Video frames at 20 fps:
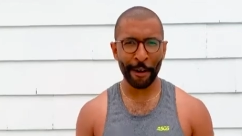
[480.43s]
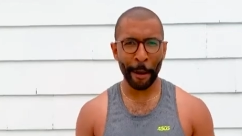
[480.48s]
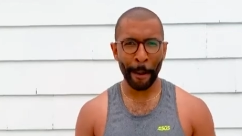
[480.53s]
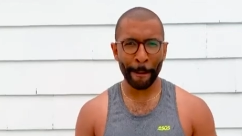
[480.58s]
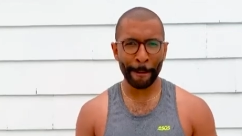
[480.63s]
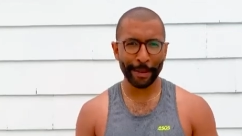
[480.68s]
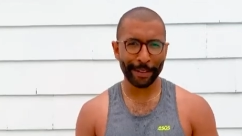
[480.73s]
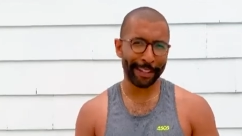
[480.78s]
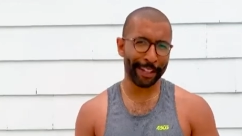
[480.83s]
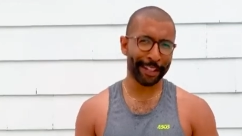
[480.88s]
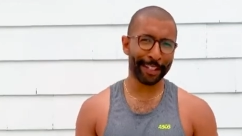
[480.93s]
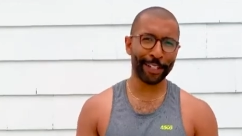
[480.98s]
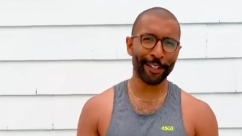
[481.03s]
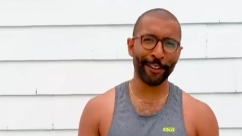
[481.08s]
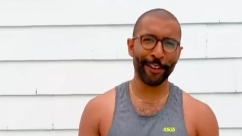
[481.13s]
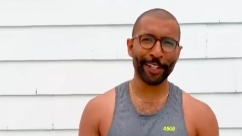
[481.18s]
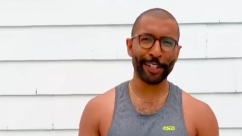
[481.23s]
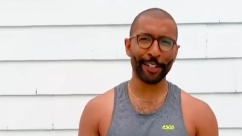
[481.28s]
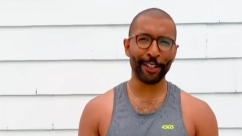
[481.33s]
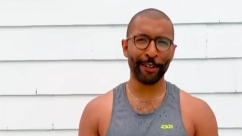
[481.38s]
but thanks so
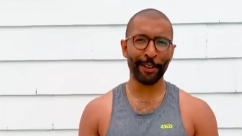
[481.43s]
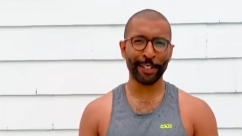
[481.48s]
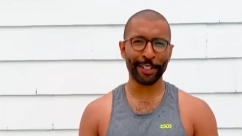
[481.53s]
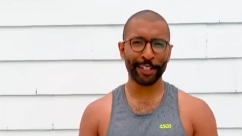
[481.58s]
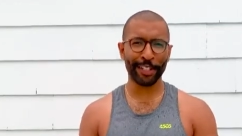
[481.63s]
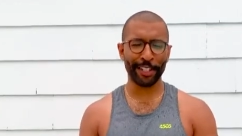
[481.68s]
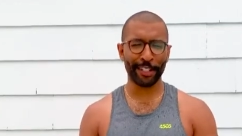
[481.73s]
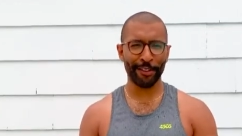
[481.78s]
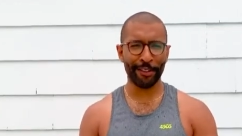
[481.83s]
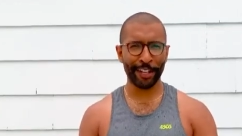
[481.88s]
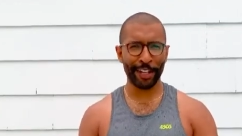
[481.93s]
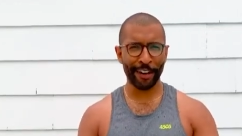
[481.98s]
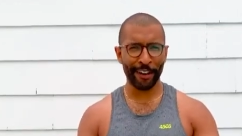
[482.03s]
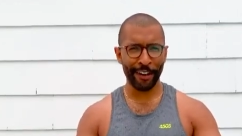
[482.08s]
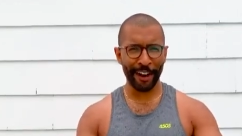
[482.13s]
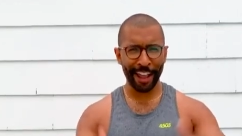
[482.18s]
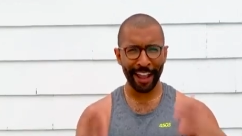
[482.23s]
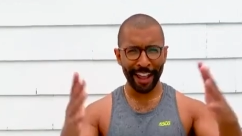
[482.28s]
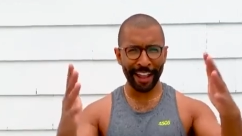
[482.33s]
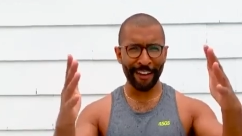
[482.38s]
much for watching this video
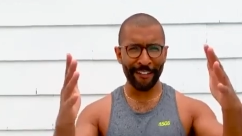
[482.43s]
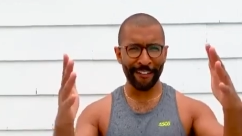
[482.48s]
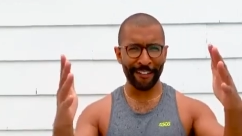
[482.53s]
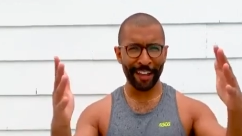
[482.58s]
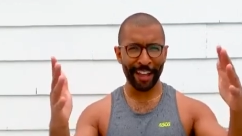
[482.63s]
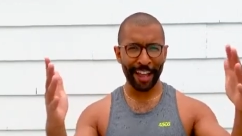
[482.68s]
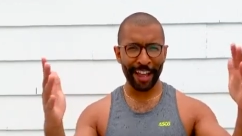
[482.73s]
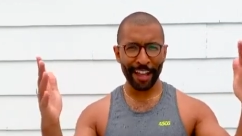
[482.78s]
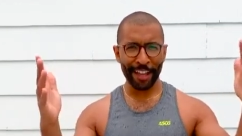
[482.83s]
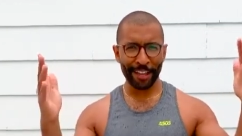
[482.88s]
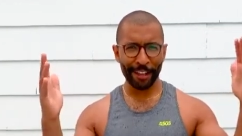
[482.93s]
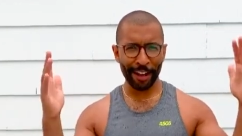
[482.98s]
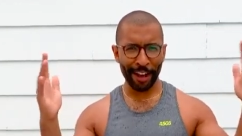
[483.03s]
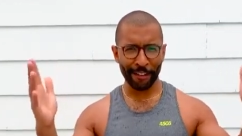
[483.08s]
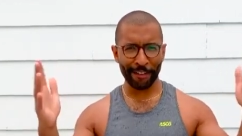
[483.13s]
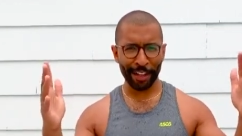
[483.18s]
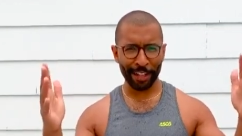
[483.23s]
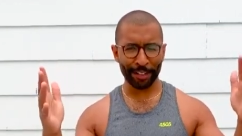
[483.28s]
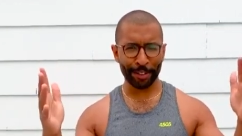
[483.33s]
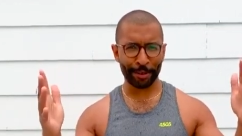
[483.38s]
if you have
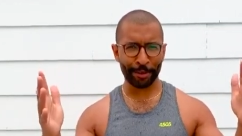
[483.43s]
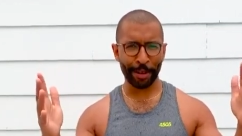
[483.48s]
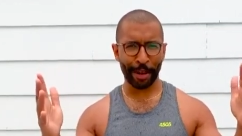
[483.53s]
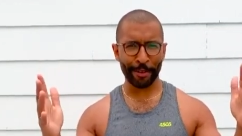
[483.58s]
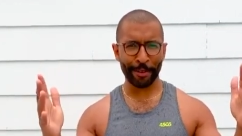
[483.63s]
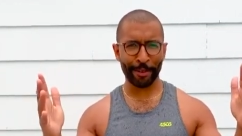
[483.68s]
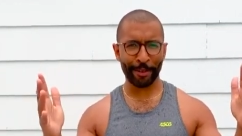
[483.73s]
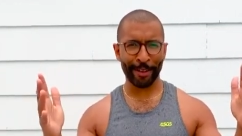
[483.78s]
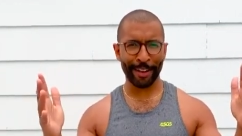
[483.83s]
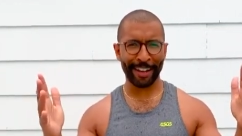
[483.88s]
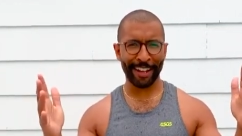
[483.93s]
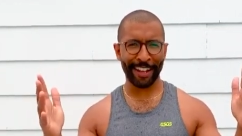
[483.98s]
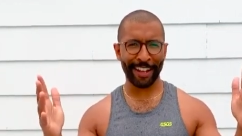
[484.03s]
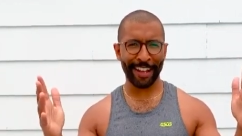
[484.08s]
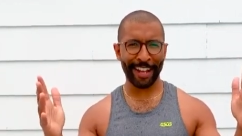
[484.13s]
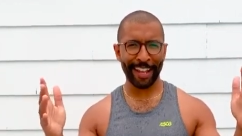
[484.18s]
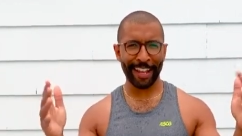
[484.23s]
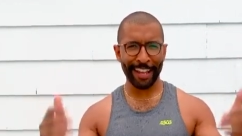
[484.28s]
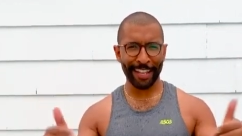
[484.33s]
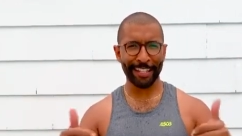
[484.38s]
not subscribed already
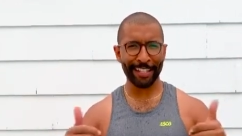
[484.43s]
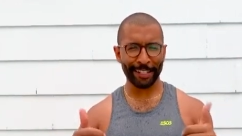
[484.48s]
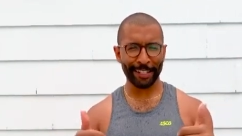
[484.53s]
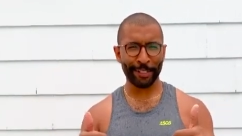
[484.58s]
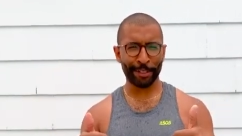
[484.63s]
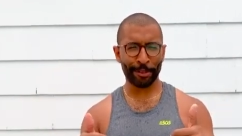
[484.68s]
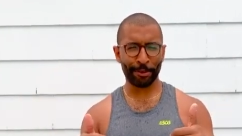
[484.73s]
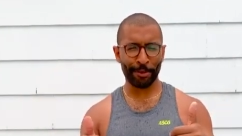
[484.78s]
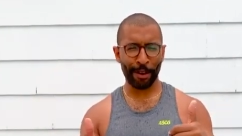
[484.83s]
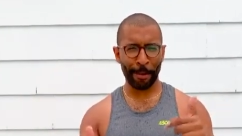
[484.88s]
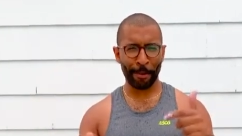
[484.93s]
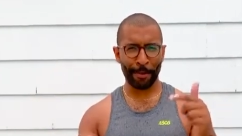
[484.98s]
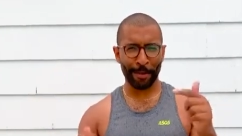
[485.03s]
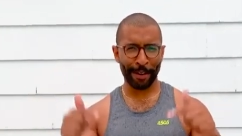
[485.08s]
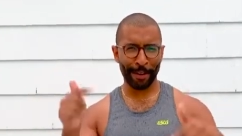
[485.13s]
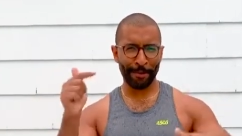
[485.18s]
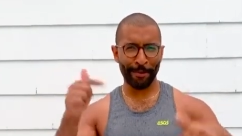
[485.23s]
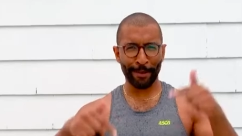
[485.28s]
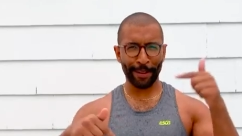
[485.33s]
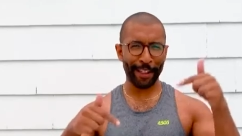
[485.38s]
hit the subscribe button
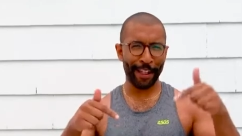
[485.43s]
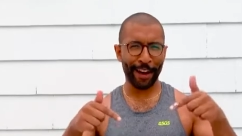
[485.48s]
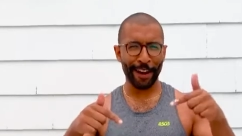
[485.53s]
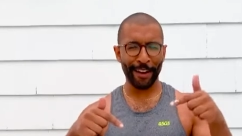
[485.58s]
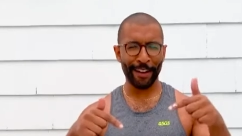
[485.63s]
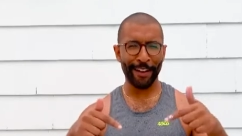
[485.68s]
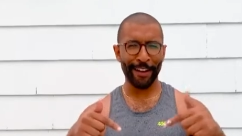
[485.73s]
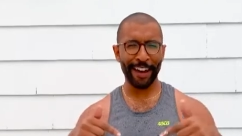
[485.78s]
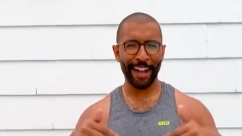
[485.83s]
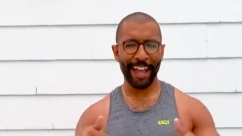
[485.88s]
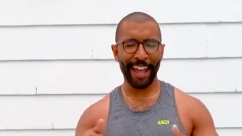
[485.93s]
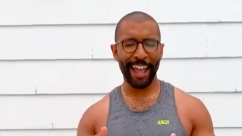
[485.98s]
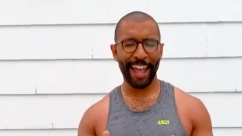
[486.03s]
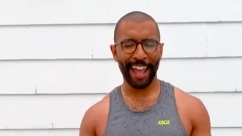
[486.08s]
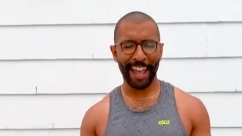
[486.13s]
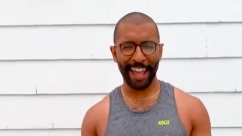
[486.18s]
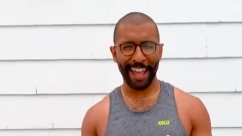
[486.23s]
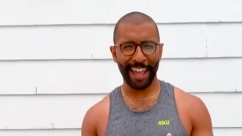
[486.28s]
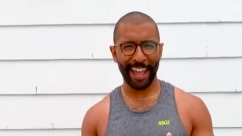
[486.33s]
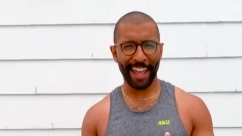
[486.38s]
below
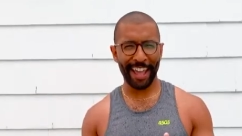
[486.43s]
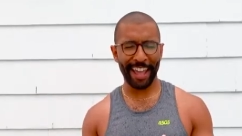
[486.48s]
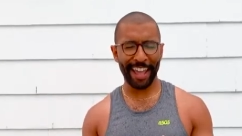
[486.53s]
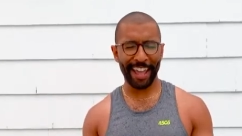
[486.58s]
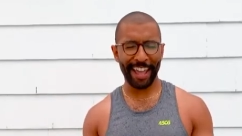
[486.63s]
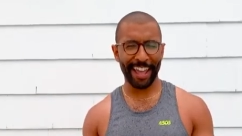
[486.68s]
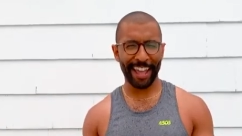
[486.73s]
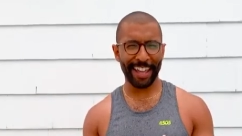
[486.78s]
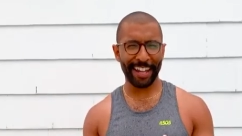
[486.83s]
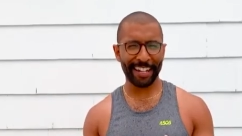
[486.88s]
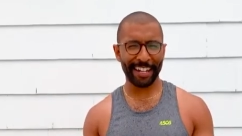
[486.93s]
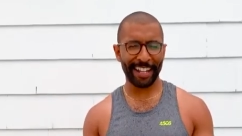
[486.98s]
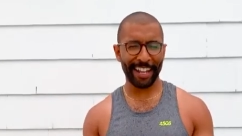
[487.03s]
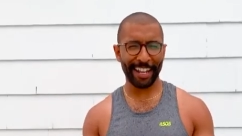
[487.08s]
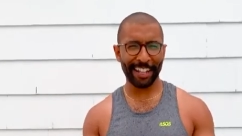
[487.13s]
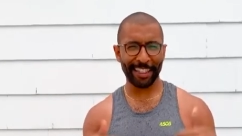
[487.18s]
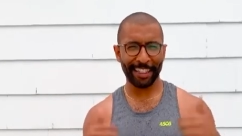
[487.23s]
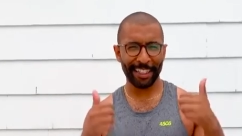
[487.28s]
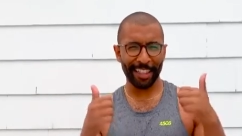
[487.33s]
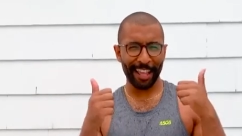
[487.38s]
and hit
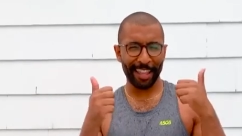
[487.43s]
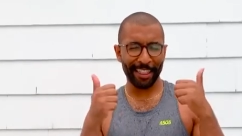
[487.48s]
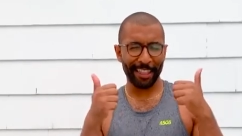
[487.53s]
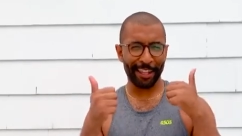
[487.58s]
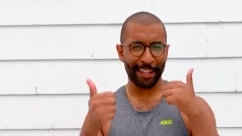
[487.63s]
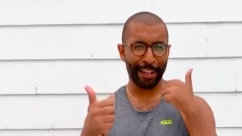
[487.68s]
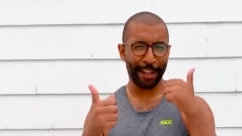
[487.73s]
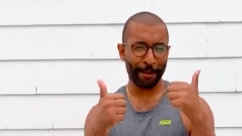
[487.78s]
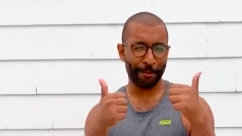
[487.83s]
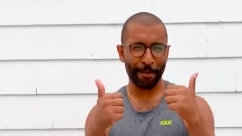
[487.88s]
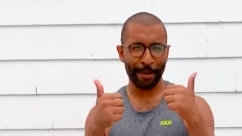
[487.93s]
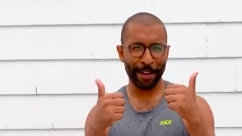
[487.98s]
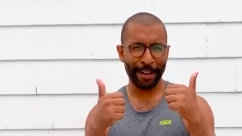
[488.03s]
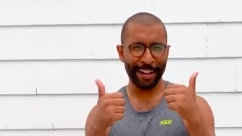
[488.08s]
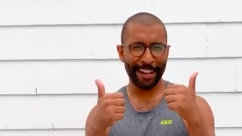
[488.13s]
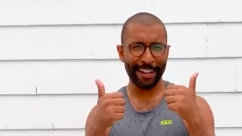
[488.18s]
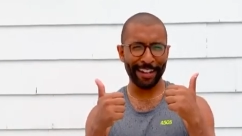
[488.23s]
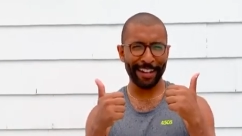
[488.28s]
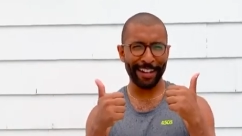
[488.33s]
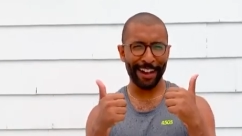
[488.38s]
the like
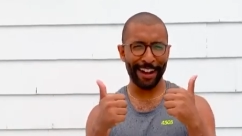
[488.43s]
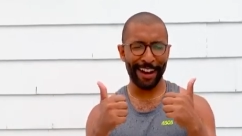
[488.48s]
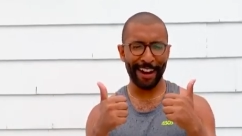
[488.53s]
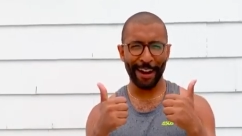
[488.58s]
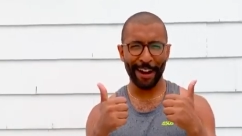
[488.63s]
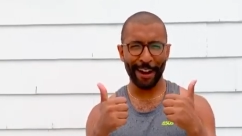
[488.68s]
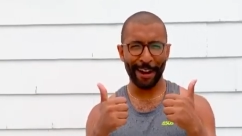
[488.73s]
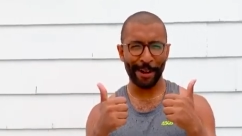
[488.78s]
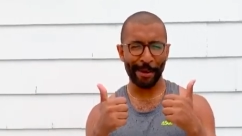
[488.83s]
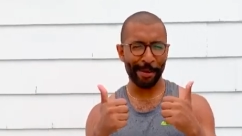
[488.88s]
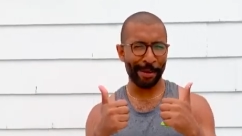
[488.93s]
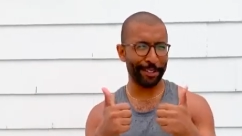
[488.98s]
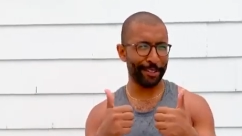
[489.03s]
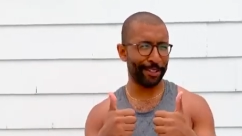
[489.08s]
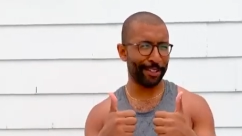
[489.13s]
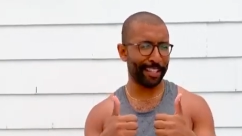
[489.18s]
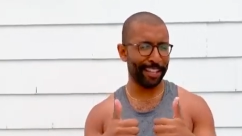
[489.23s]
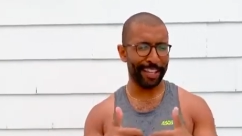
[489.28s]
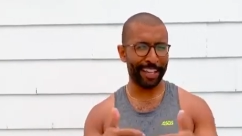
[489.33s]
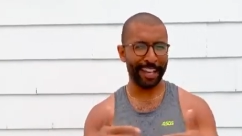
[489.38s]
button. Um, as you see,